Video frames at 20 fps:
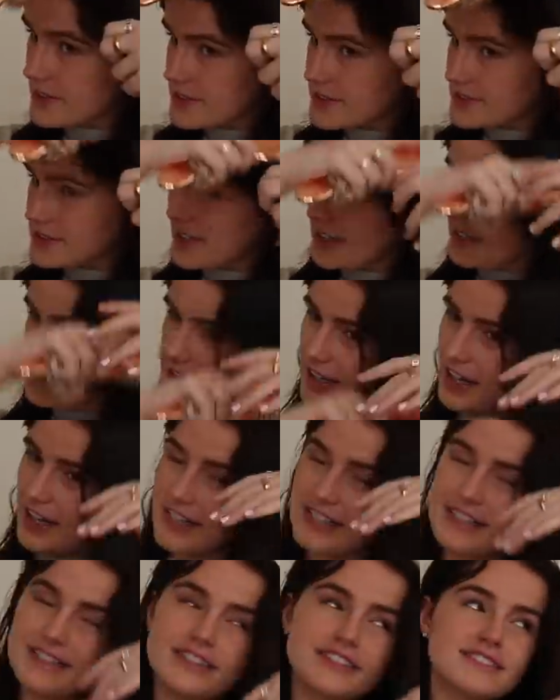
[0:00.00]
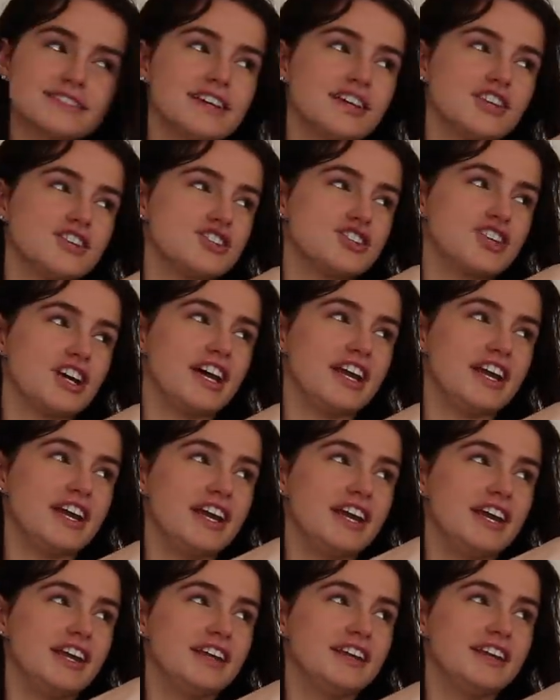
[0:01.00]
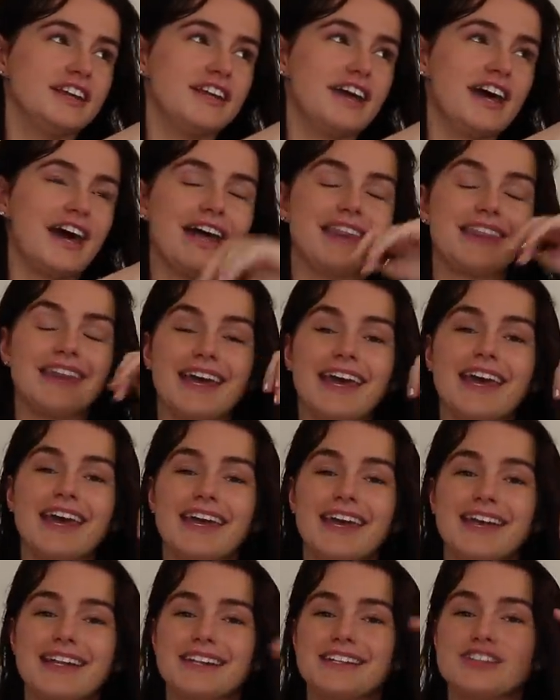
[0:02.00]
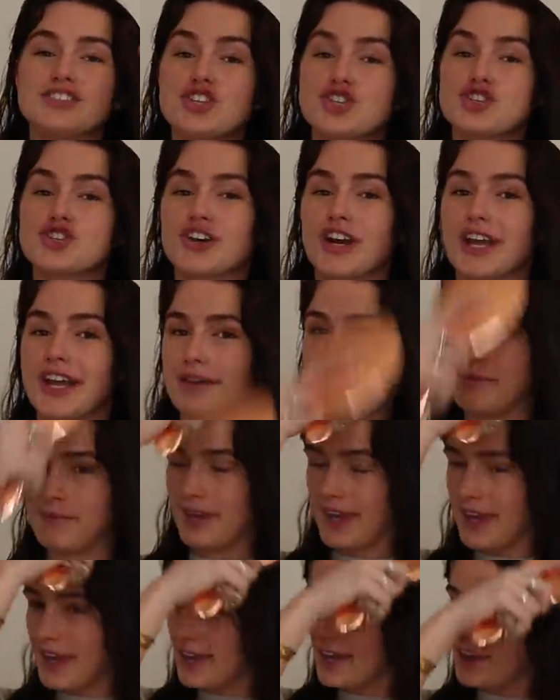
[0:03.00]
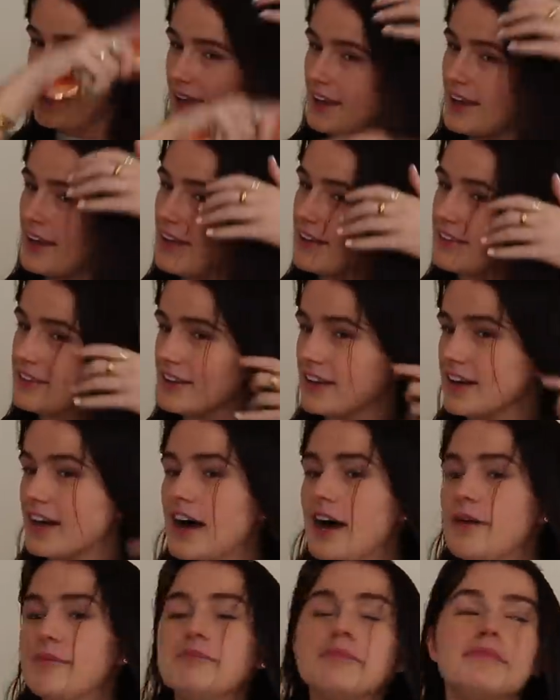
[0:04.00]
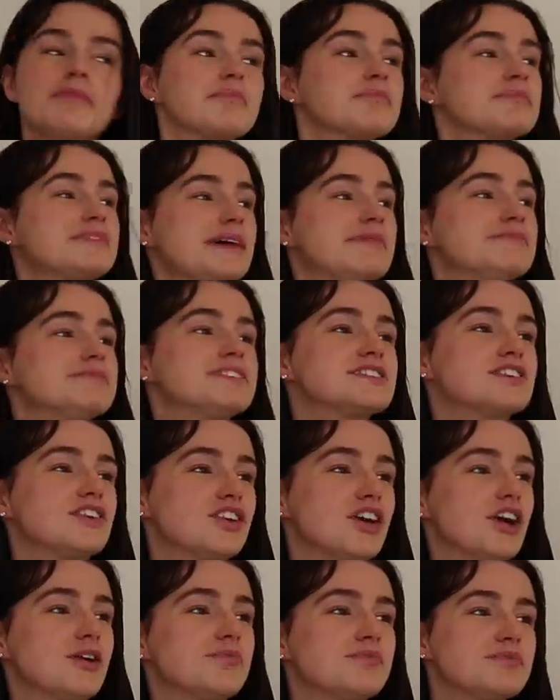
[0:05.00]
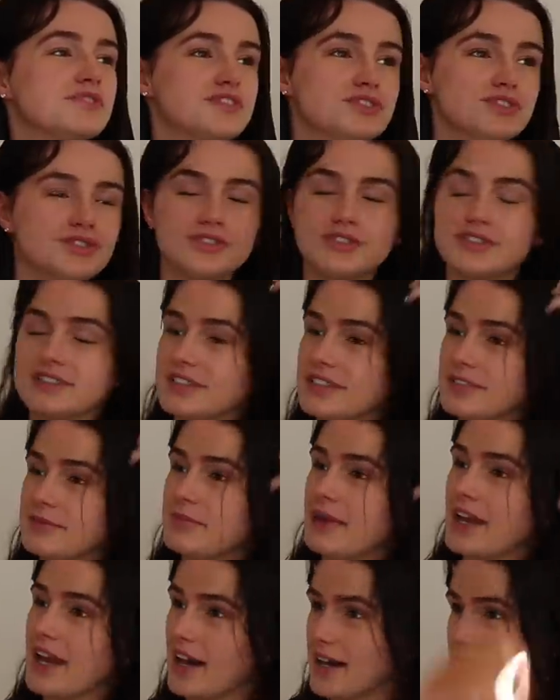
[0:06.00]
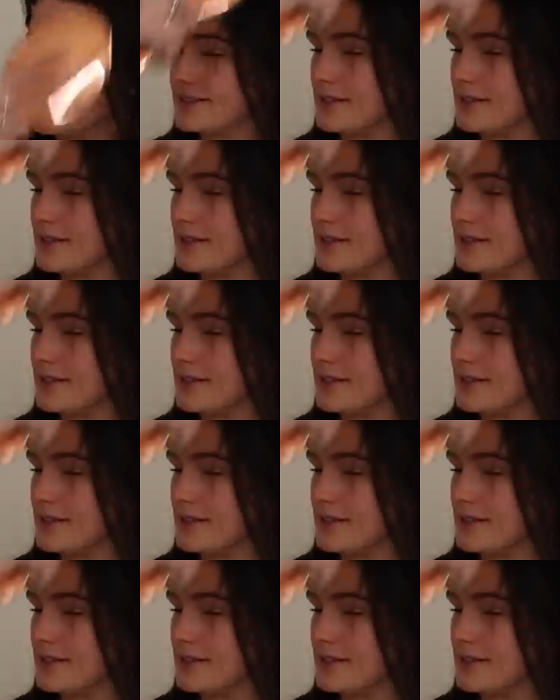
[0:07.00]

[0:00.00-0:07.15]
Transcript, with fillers: the sun, I can see the sun shining, and the heating is tricking me. Like, I'm tempted to go and open the doors and it'd be like a